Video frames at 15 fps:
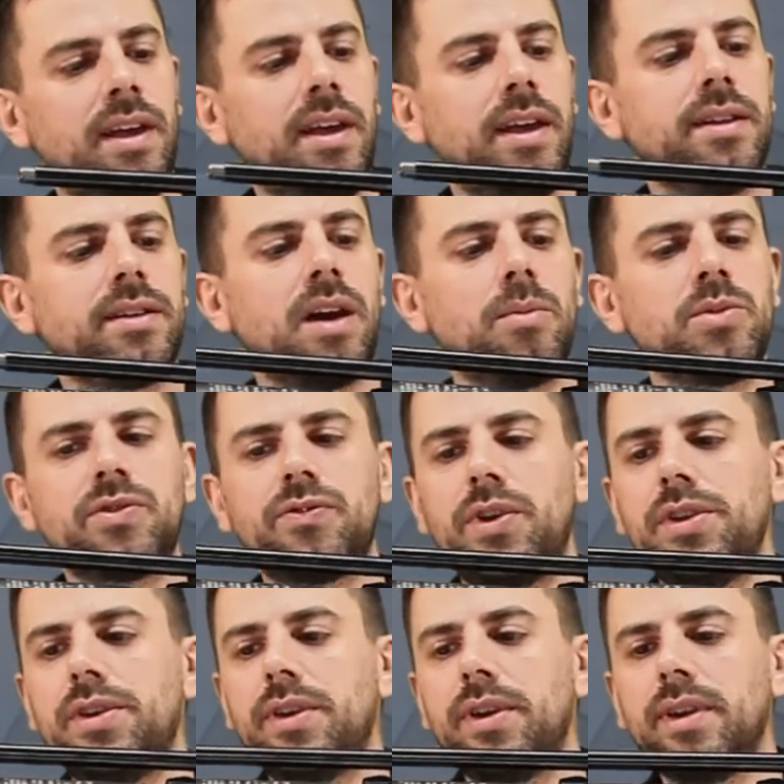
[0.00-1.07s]
it comes
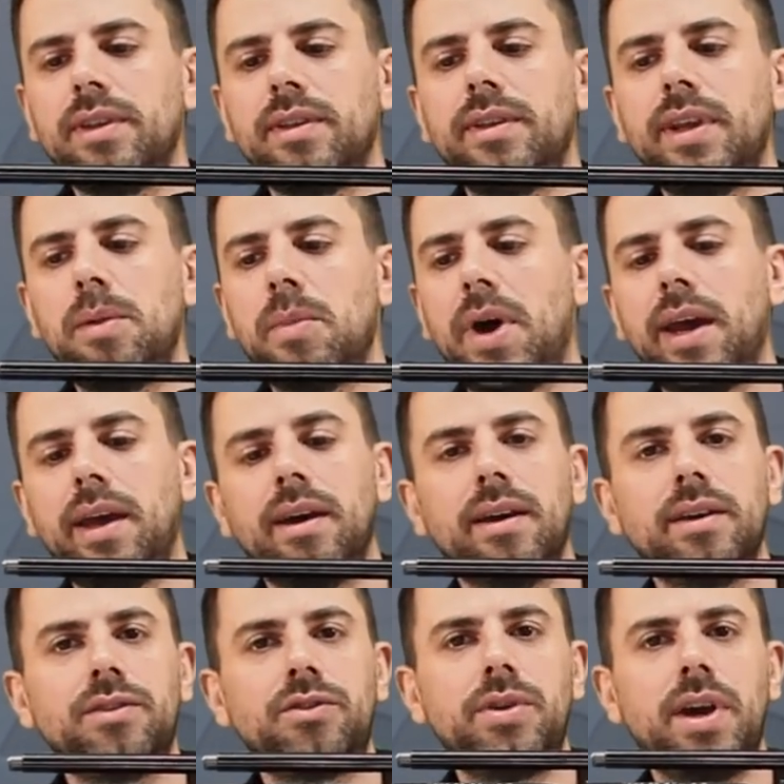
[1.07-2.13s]
further than my
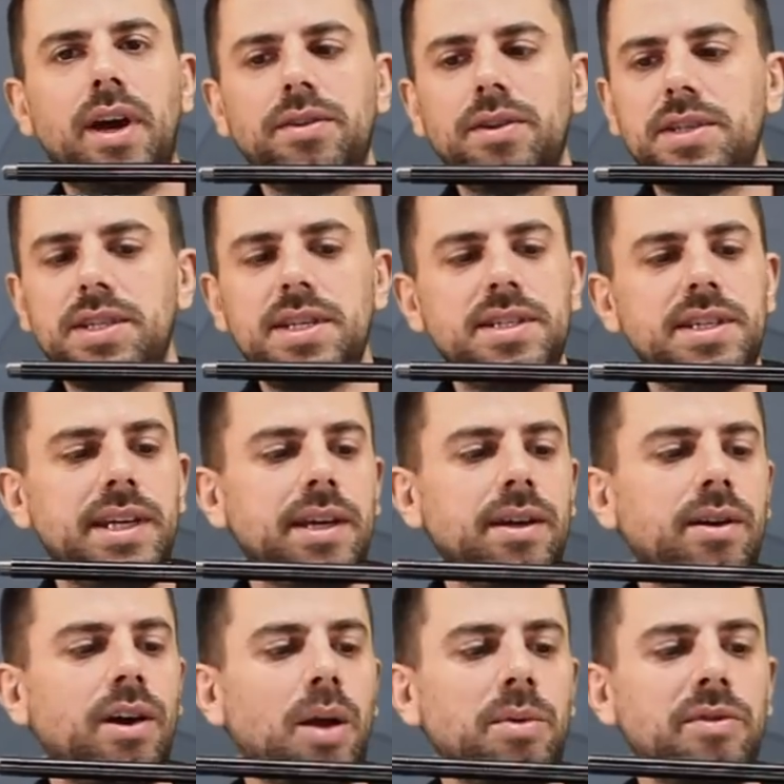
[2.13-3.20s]

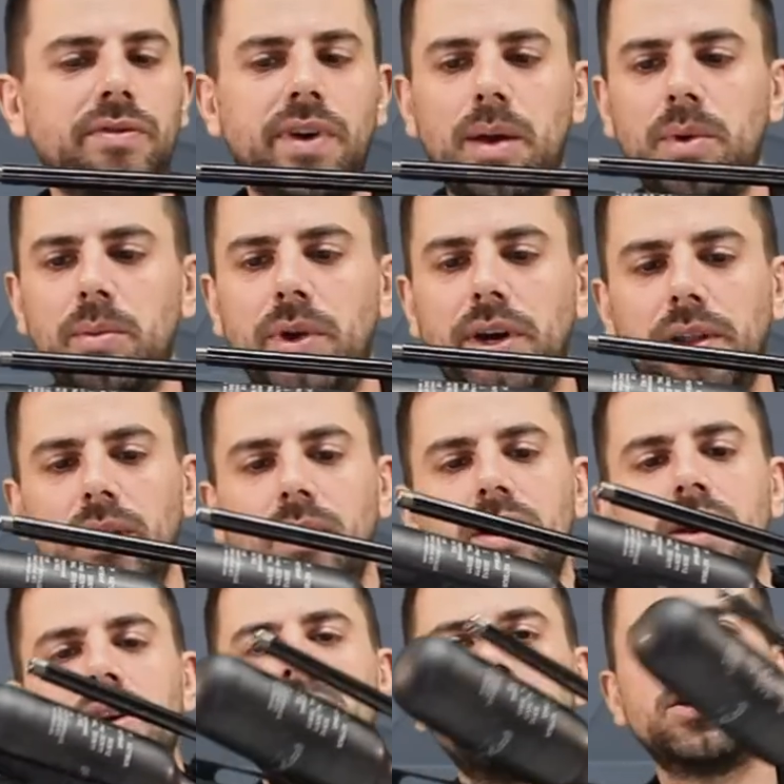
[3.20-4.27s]
300cc carbon fiber bottle,
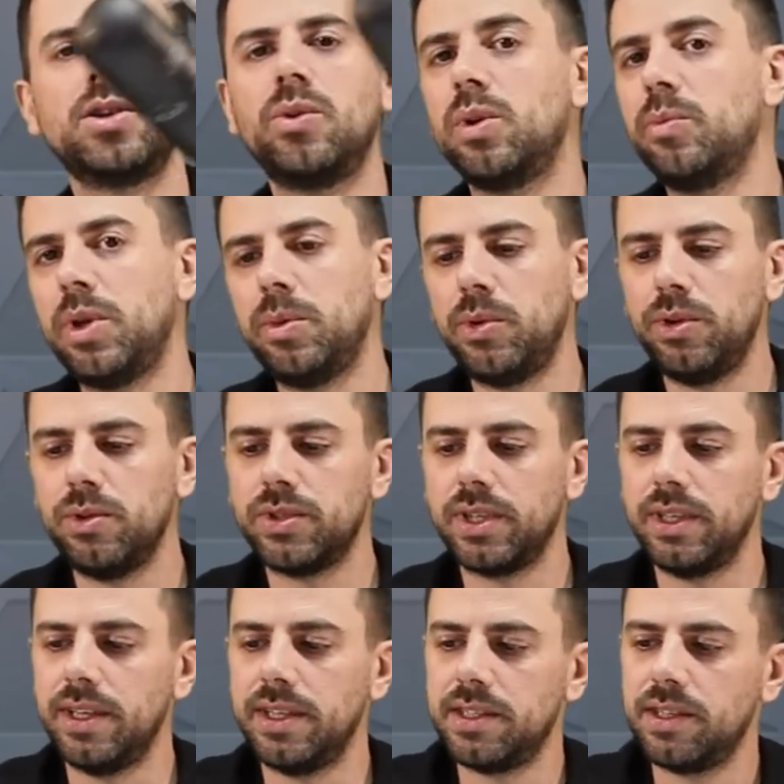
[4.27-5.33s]
so I will be
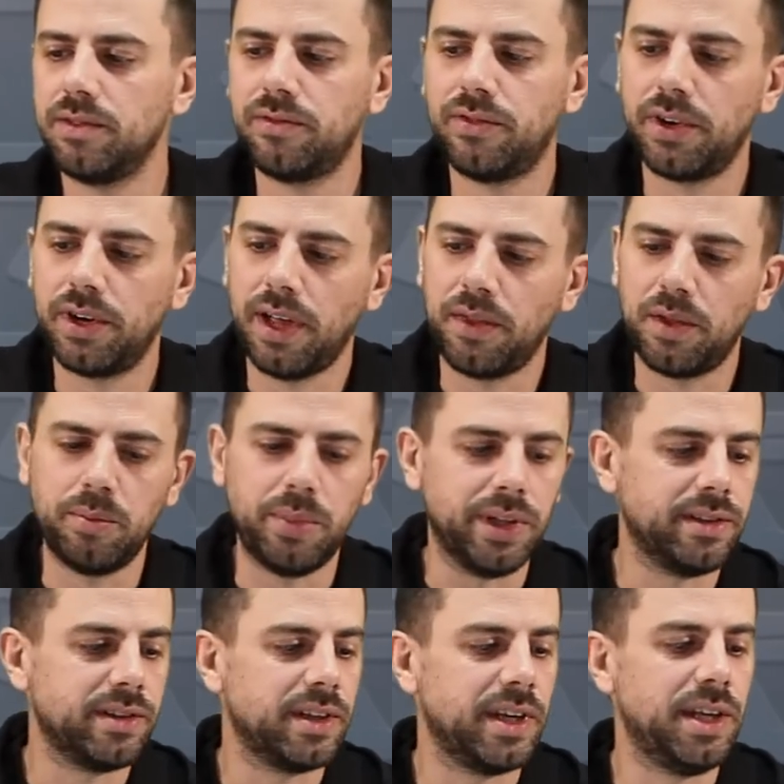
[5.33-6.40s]
using this for another
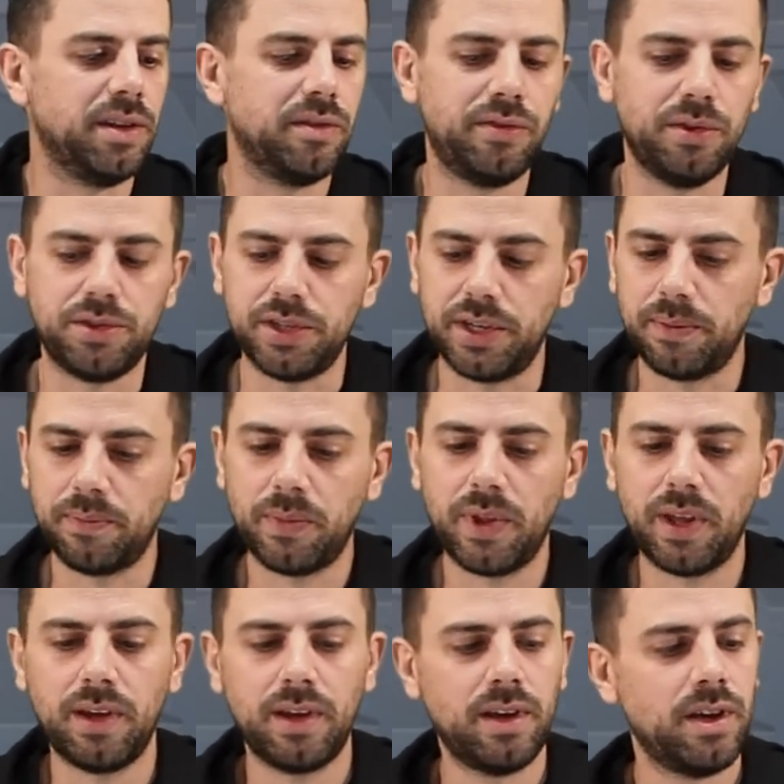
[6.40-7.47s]
build in the future.
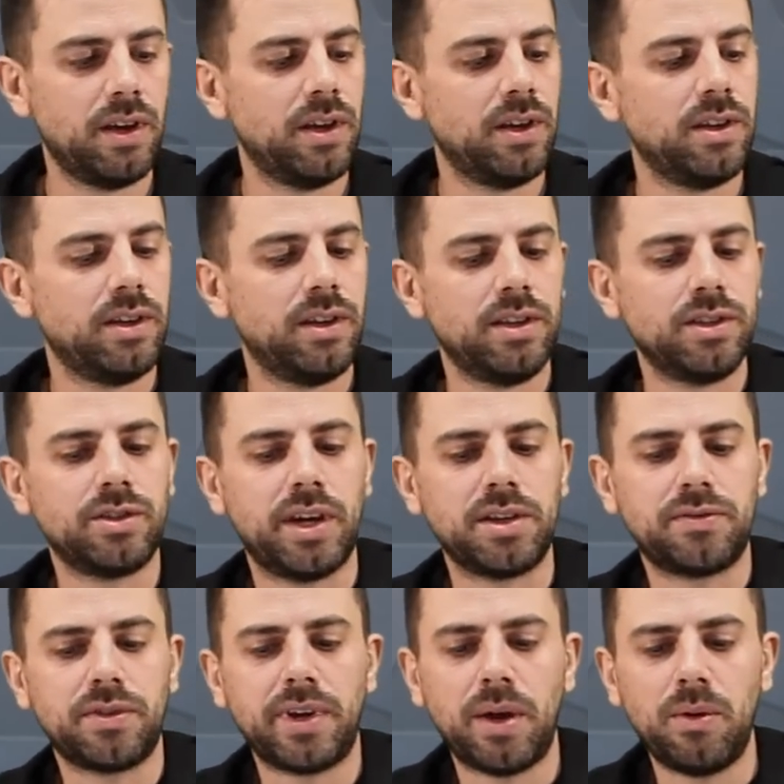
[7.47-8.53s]
So
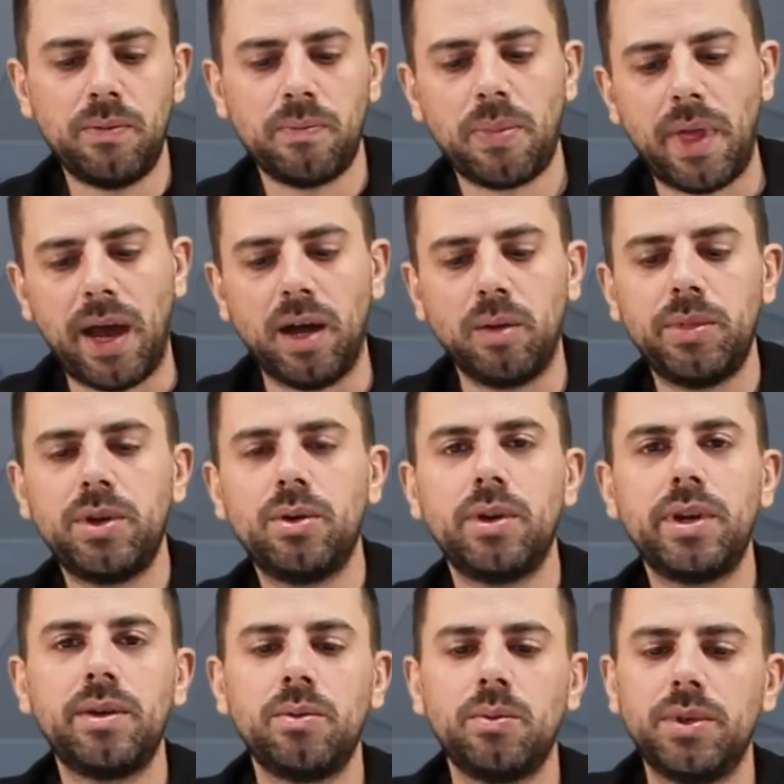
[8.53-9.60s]
as for now, I'll be
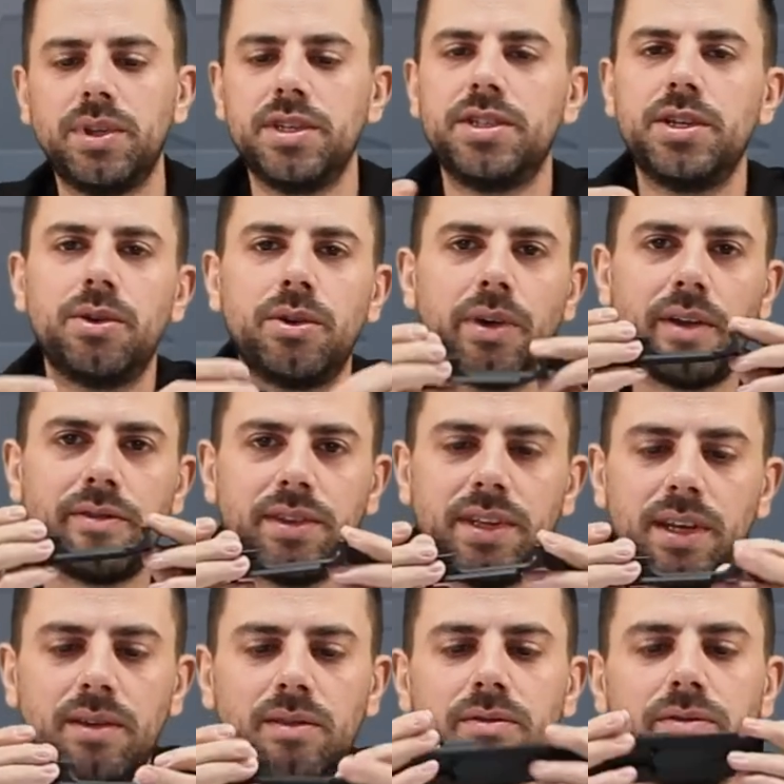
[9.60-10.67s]
going with the Zero
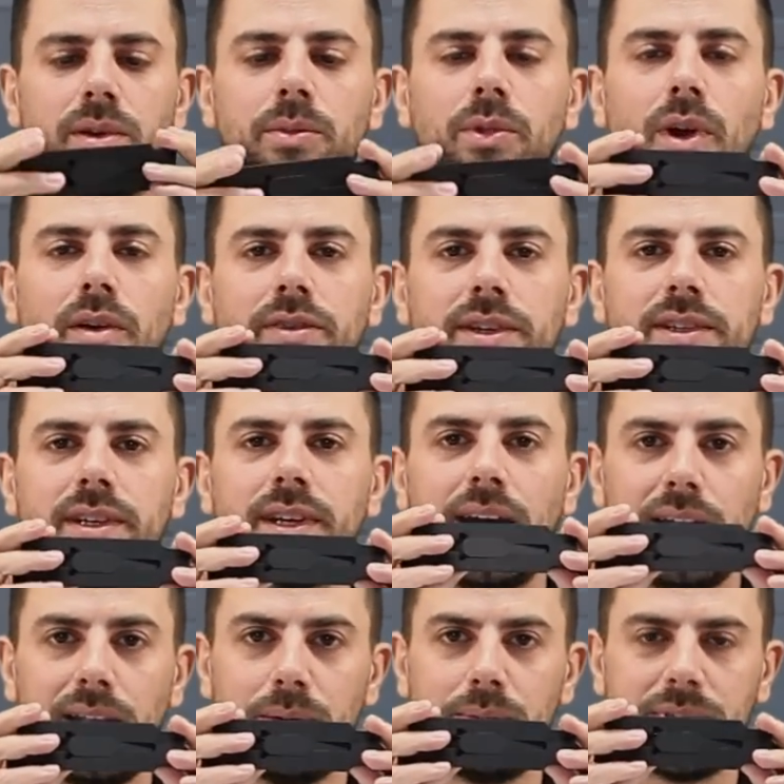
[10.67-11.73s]
Gravity from Crawford
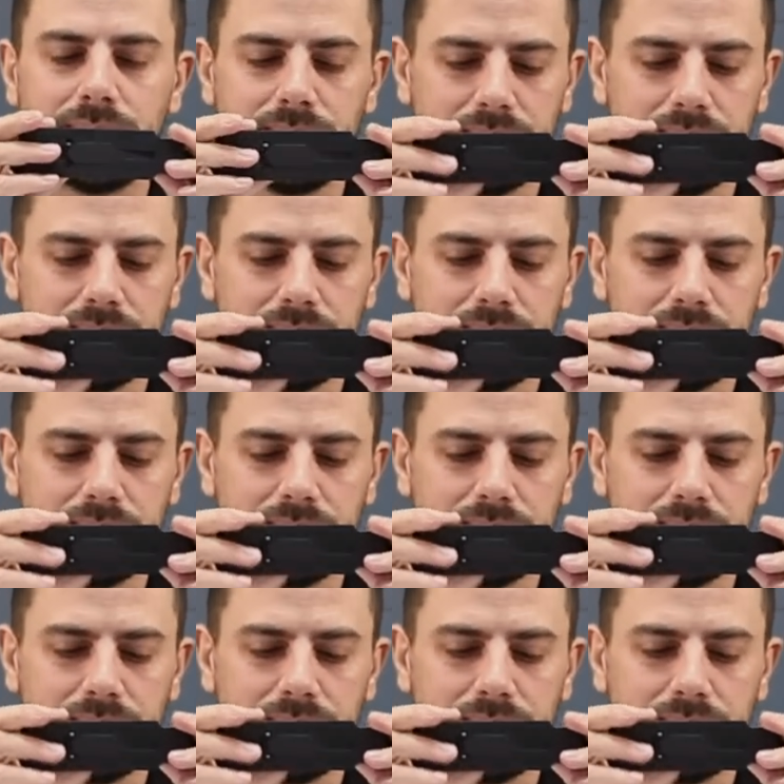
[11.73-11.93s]
and Lipped.